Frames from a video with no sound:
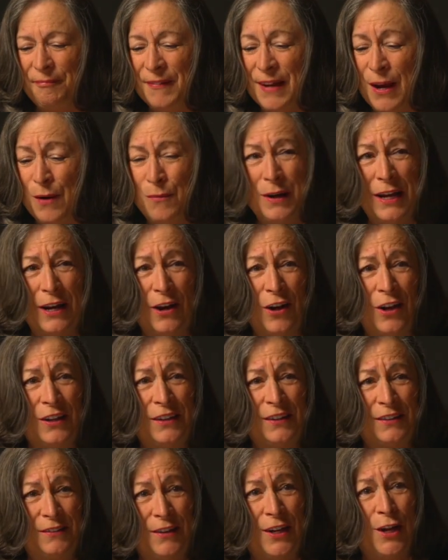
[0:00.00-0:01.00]
And we all,
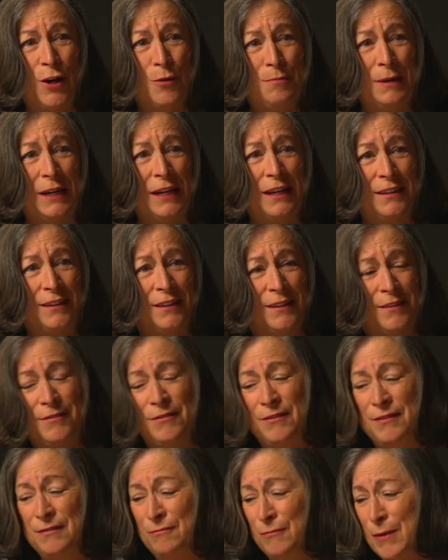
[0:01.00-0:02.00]
you know, being
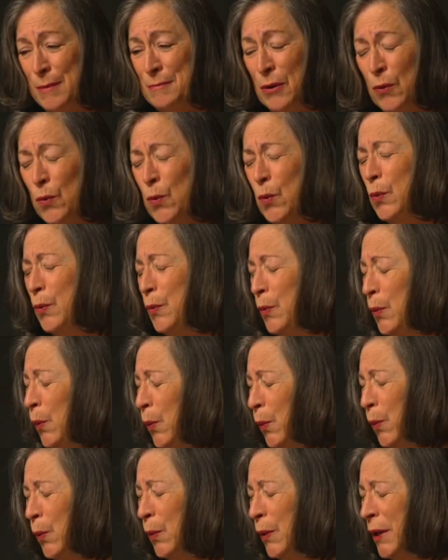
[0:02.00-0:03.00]
women,
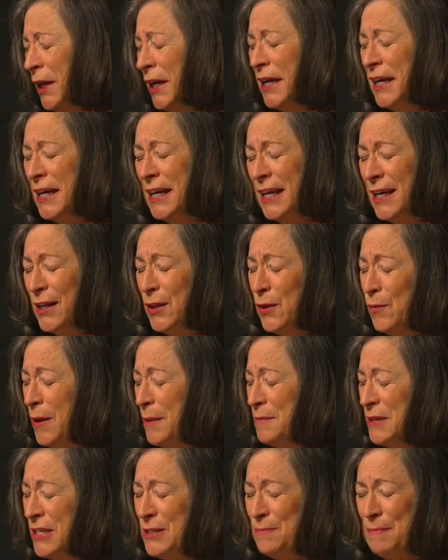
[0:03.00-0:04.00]
the
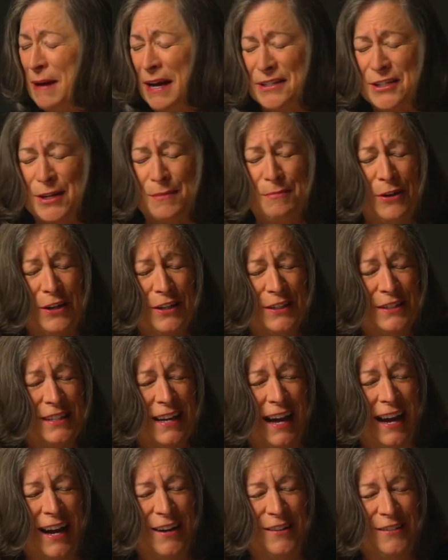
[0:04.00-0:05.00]
women's basketball
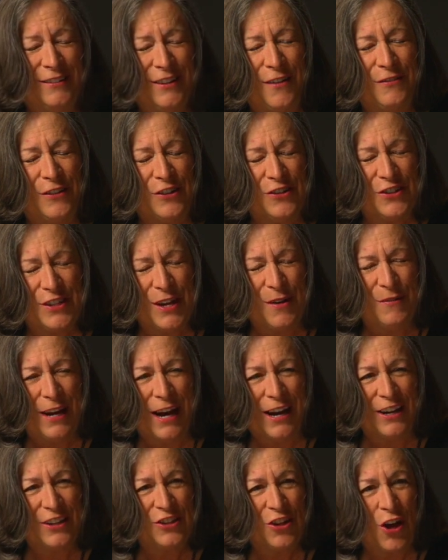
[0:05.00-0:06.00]
lovers that we
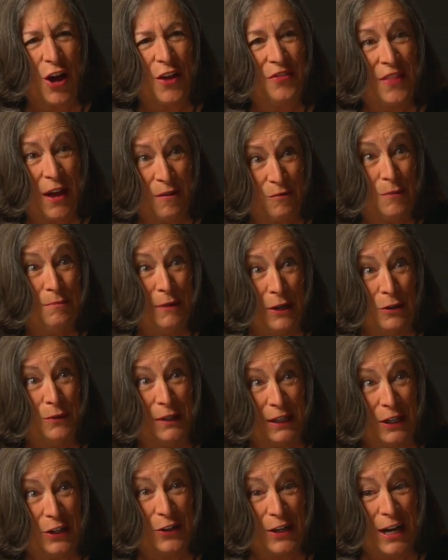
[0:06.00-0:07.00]
are, thought that would be a
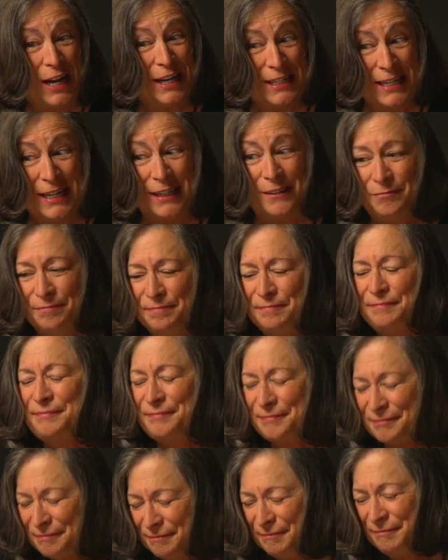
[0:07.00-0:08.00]
really good idea.
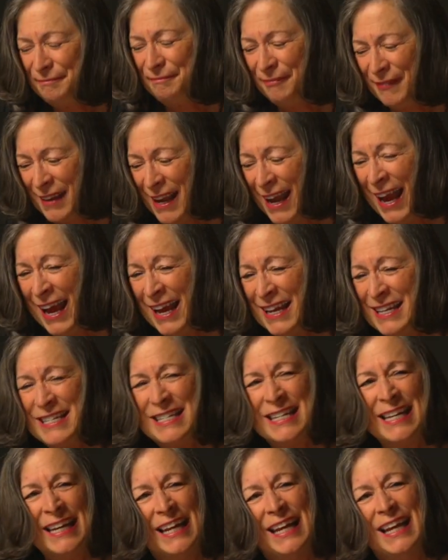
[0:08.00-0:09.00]
And
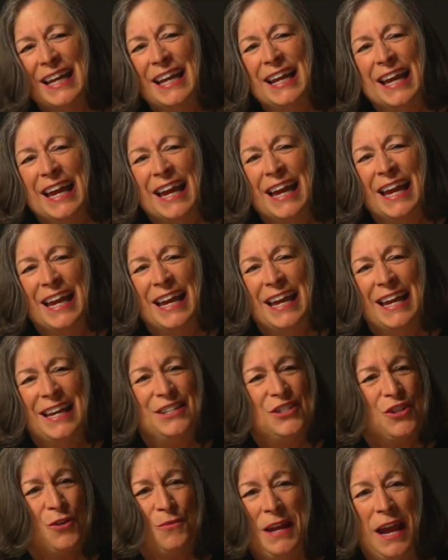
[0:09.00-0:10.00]

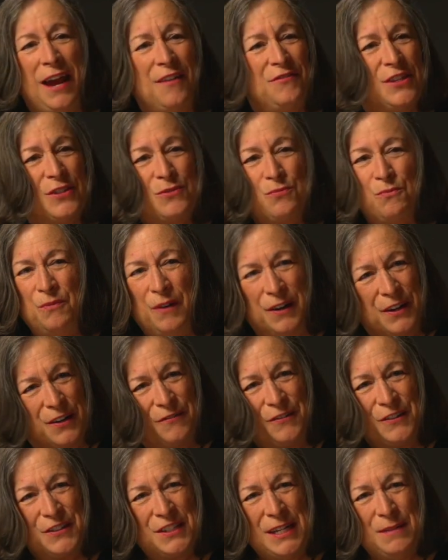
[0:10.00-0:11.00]
so we have this
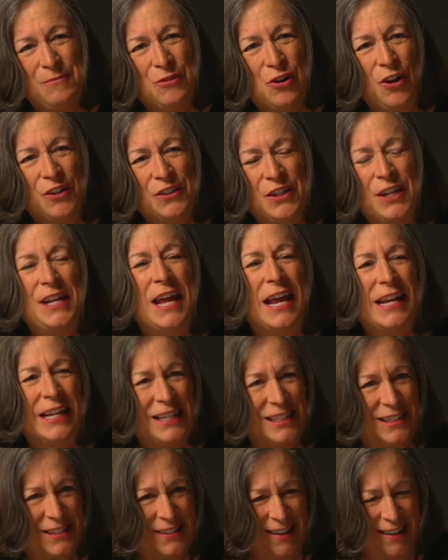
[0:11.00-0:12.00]
wonderful team called
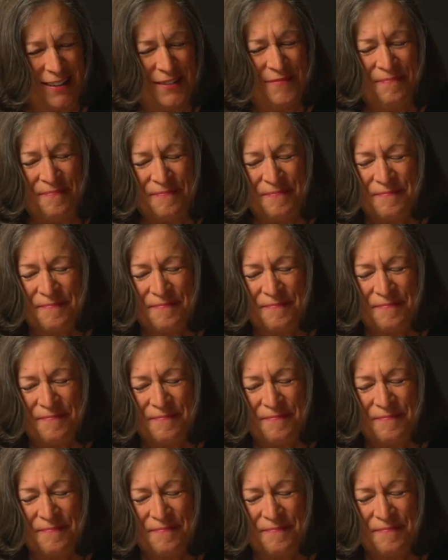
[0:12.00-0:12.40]
Connecticut Sun.